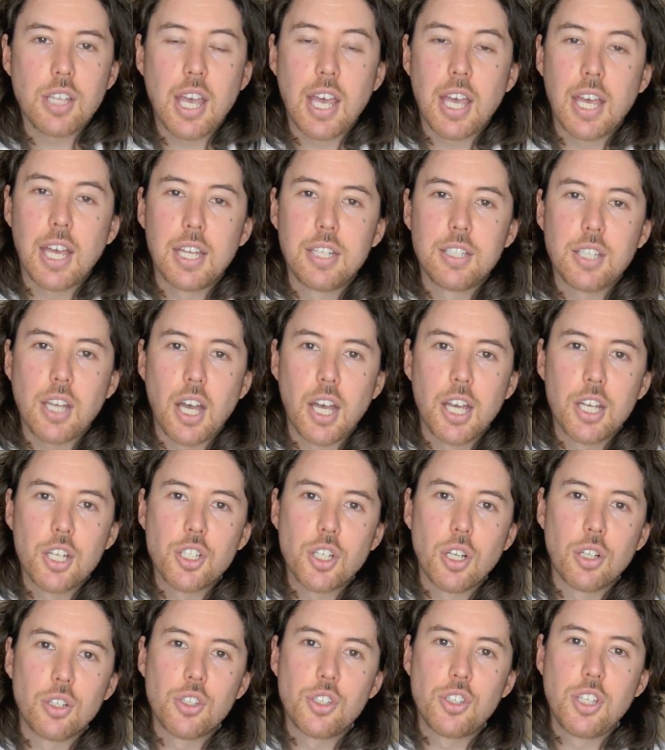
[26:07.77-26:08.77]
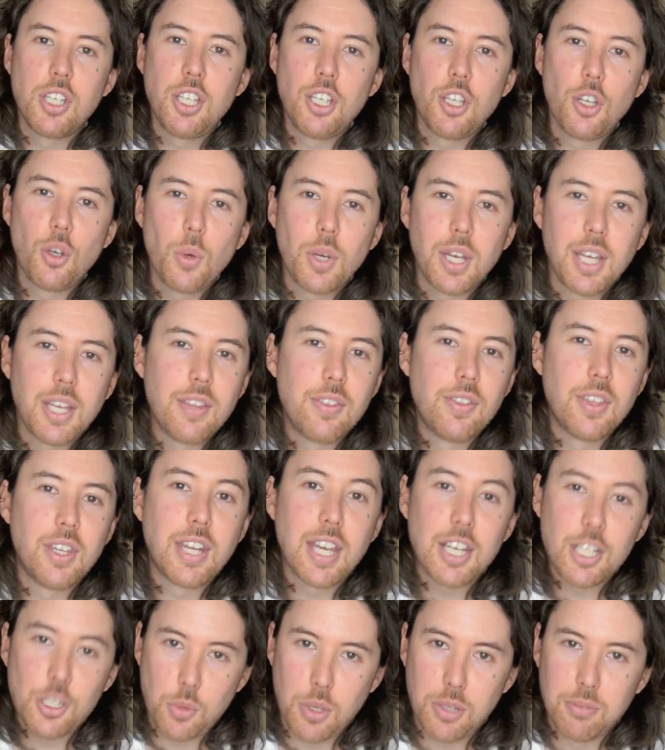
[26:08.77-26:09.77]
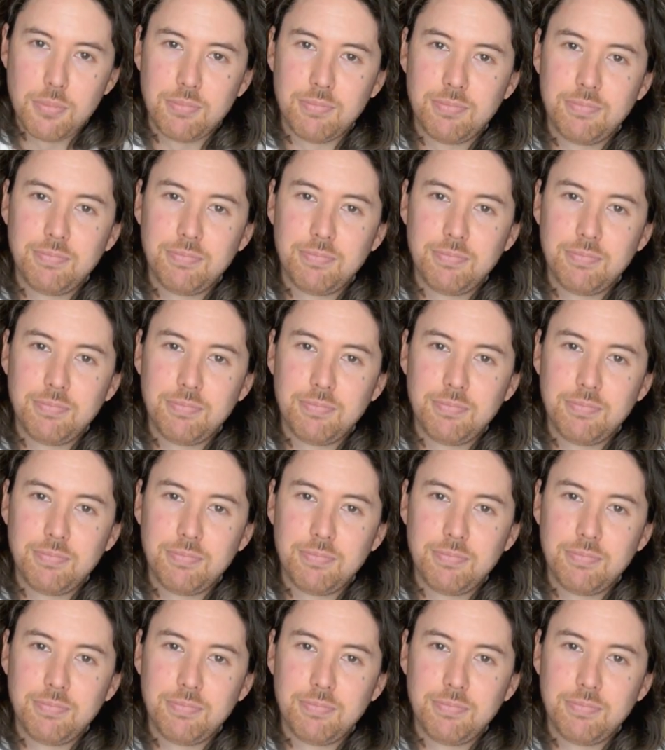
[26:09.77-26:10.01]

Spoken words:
and I shall see you in the next one.